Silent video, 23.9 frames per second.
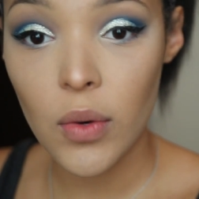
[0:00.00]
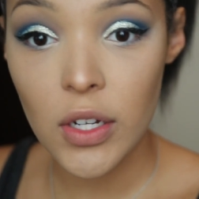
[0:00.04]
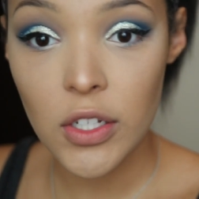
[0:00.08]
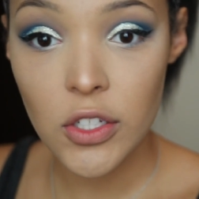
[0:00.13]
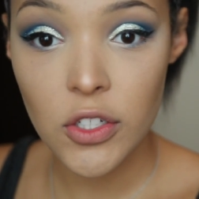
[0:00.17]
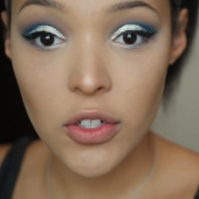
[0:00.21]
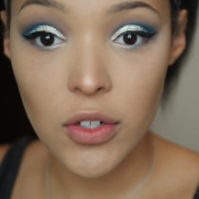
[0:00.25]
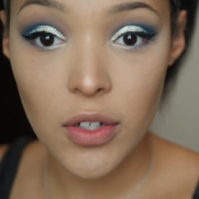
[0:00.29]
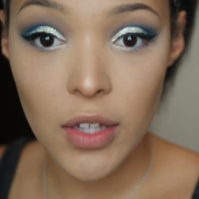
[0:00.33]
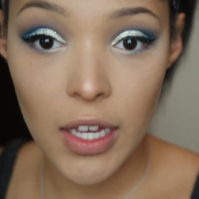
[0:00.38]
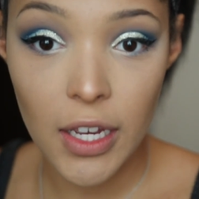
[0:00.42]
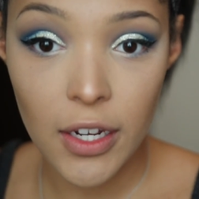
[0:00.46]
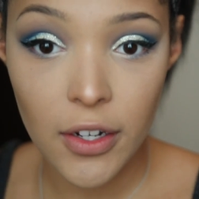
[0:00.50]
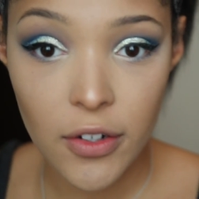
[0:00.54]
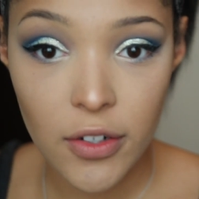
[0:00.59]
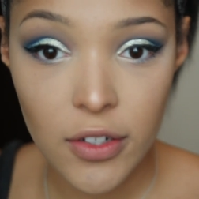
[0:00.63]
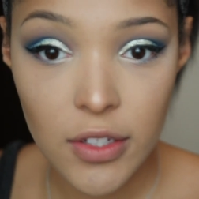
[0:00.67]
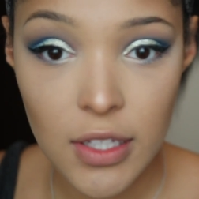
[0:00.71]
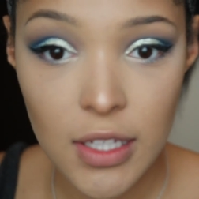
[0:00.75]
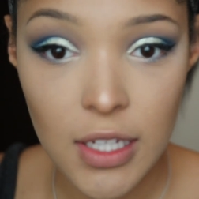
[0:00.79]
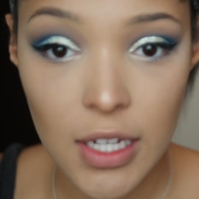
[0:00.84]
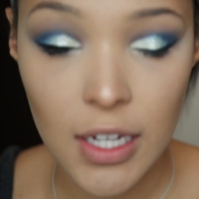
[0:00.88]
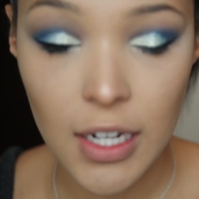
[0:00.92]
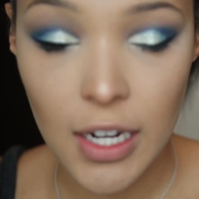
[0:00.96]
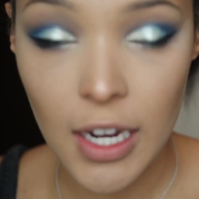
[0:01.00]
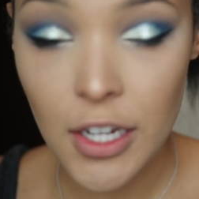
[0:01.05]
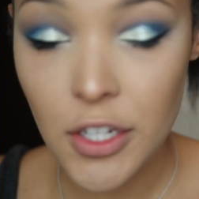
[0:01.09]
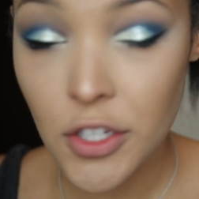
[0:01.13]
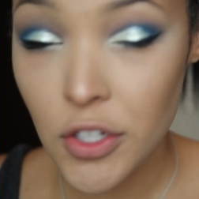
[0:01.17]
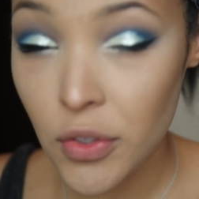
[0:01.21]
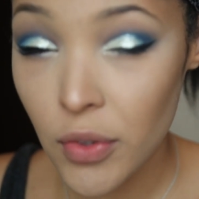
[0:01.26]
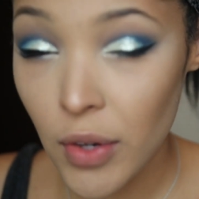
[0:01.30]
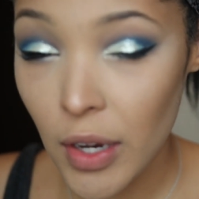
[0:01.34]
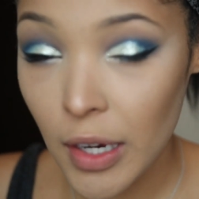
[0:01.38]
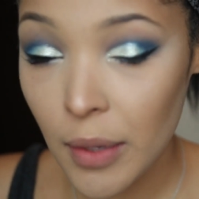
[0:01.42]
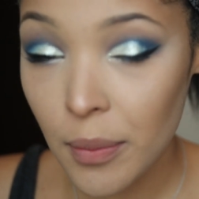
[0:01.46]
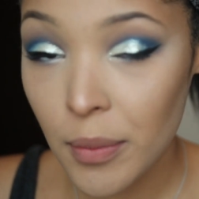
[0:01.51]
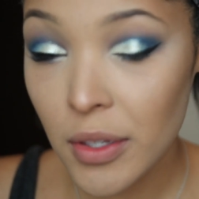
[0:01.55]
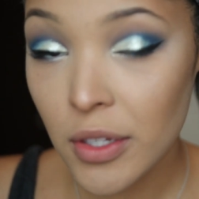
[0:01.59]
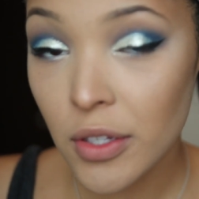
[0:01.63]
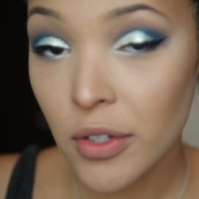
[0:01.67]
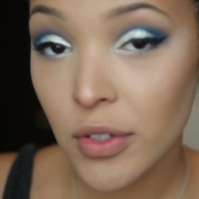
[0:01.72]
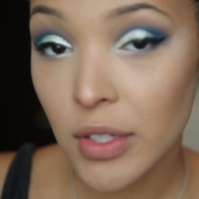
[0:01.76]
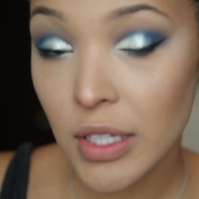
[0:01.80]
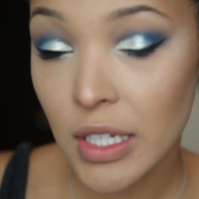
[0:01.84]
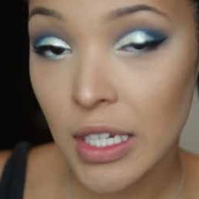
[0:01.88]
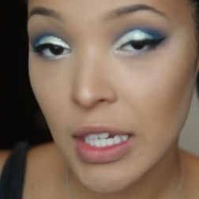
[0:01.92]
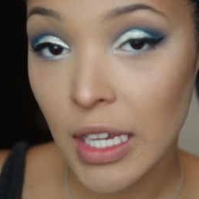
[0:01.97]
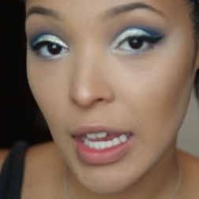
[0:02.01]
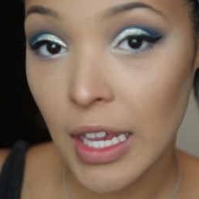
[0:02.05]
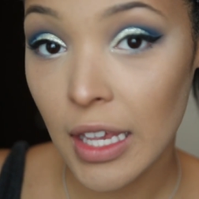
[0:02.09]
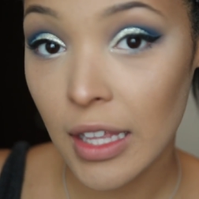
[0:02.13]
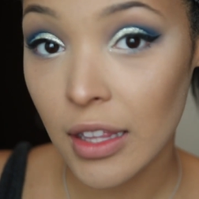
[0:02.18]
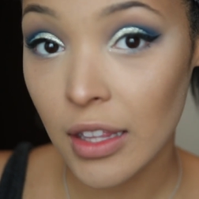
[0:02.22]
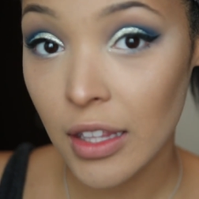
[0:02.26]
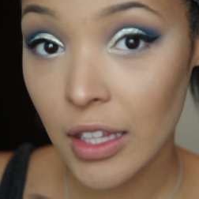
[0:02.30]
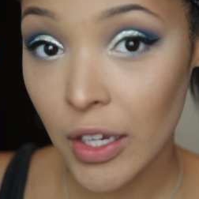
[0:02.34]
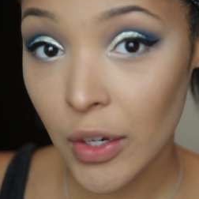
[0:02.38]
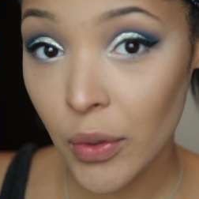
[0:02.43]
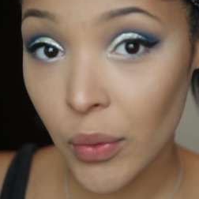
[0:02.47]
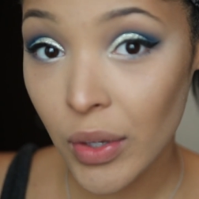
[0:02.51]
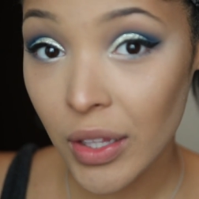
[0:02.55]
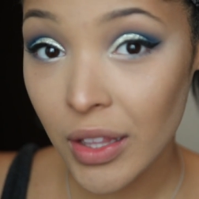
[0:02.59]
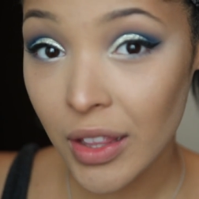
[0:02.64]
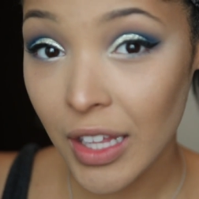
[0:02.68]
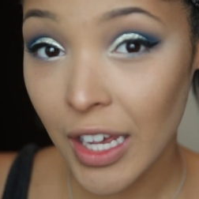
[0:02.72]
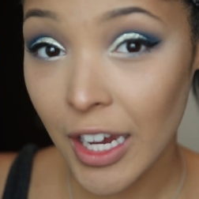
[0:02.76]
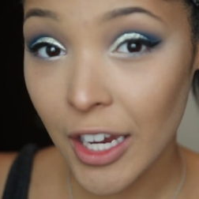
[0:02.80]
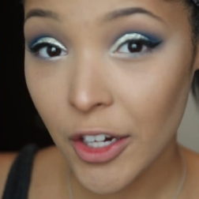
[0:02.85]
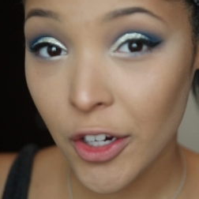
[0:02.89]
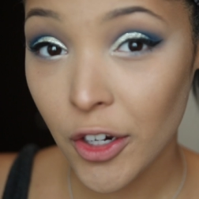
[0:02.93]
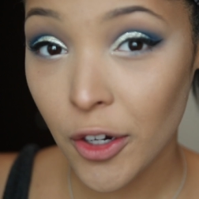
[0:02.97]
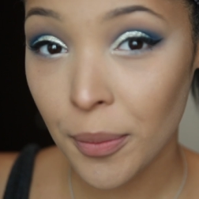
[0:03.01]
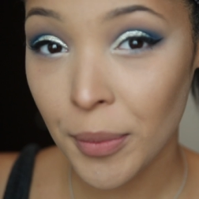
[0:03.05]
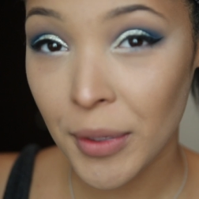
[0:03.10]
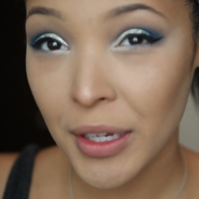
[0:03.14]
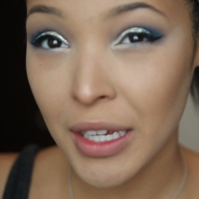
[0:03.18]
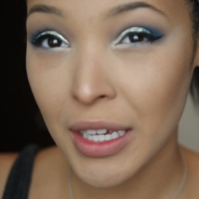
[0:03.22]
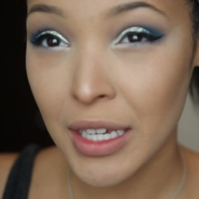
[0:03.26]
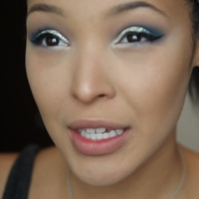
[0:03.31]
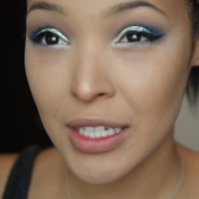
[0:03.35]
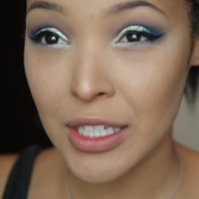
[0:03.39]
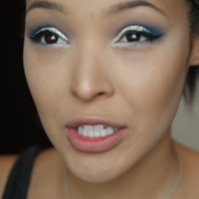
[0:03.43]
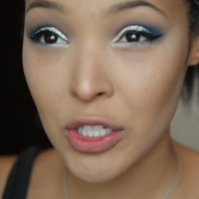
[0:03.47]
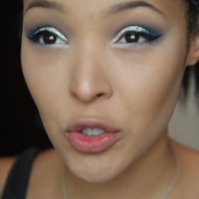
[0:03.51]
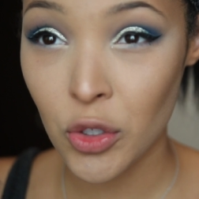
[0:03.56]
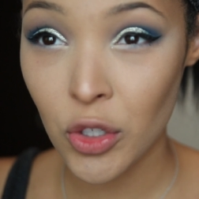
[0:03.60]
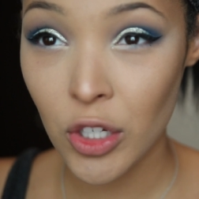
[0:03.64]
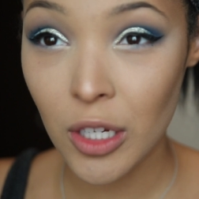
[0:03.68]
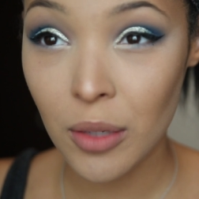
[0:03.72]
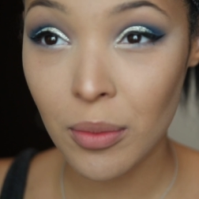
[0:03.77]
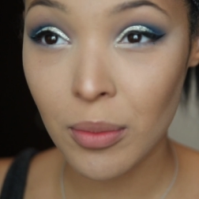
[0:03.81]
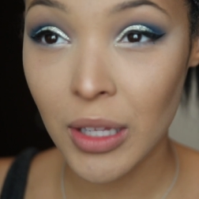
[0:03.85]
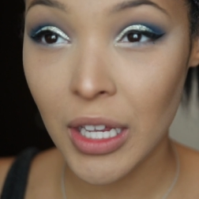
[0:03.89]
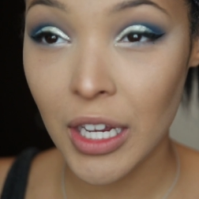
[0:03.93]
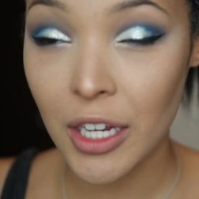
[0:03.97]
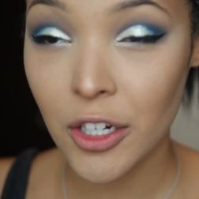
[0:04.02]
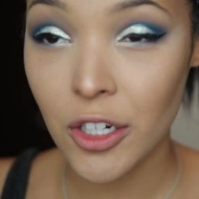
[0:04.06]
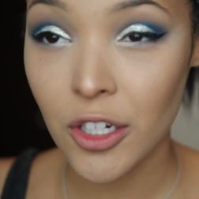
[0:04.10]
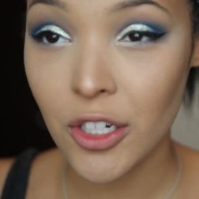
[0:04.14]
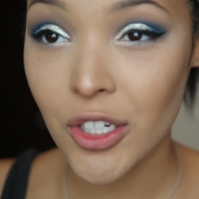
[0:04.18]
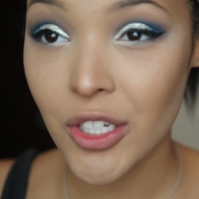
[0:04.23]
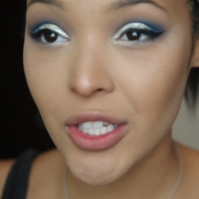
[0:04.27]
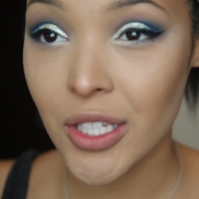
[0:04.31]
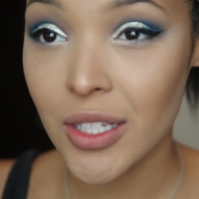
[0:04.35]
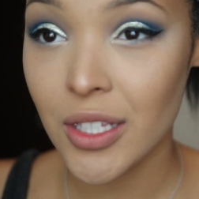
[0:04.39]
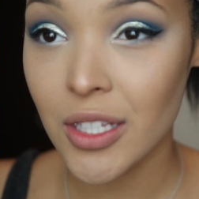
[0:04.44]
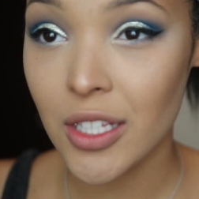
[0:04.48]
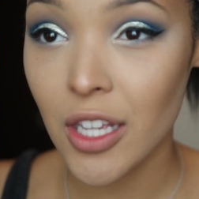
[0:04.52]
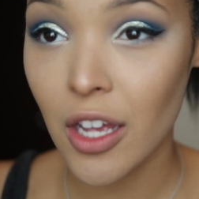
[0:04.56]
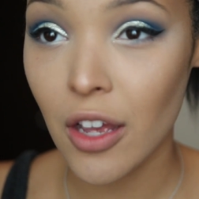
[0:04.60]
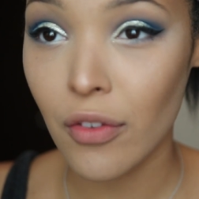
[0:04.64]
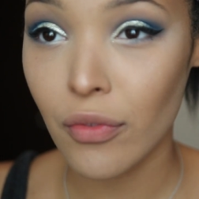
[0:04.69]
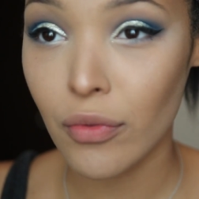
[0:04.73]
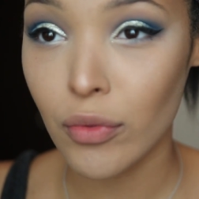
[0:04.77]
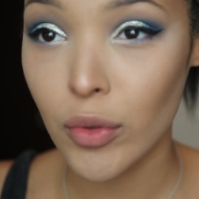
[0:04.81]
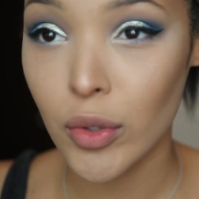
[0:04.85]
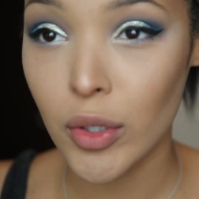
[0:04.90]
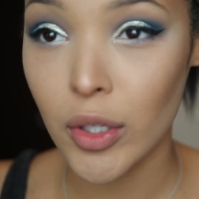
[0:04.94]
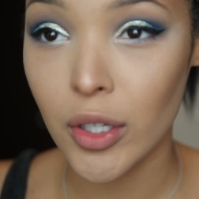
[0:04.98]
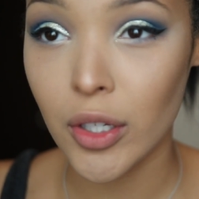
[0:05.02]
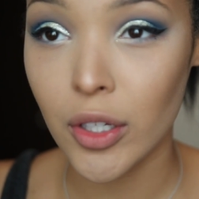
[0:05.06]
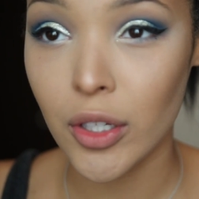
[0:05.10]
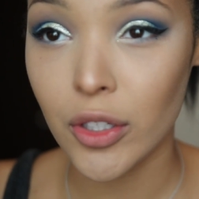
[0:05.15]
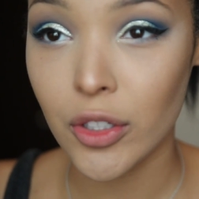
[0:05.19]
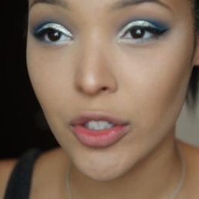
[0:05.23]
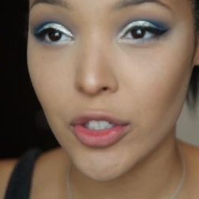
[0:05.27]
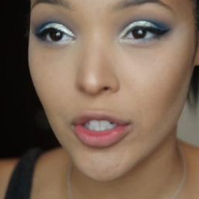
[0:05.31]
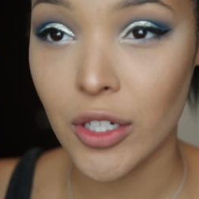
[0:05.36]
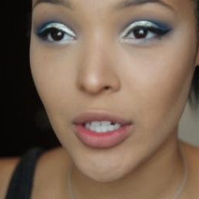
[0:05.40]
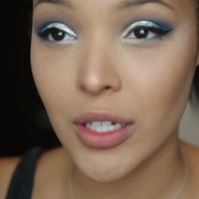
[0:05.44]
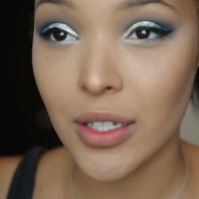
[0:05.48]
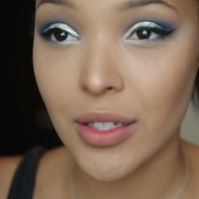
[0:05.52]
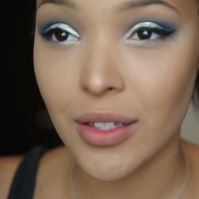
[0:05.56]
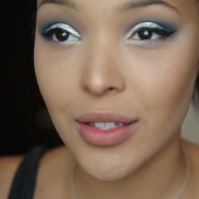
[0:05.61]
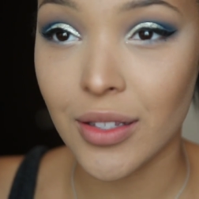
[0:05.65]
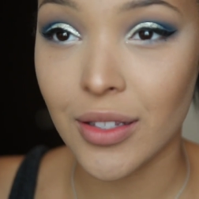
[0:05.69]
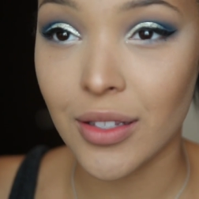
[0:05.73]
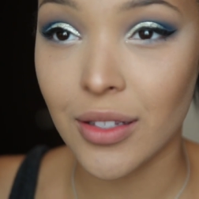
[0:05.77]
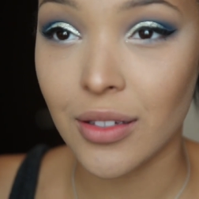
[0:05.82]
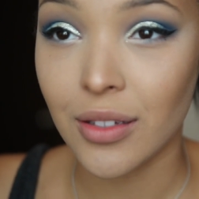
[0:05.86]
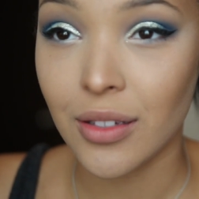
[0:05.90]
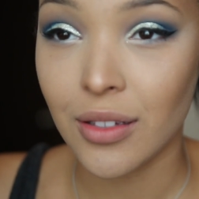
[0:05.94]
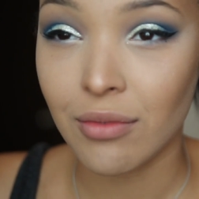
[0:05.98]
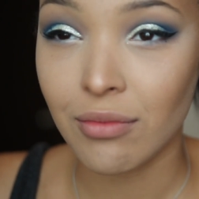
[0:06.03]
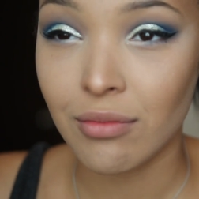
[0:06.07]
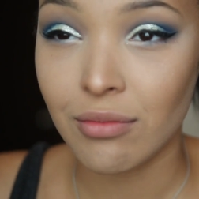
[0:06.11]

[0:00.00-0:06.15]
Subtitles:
once your liner is done, I do recommend using a liquid liner because cream liners and stuff will just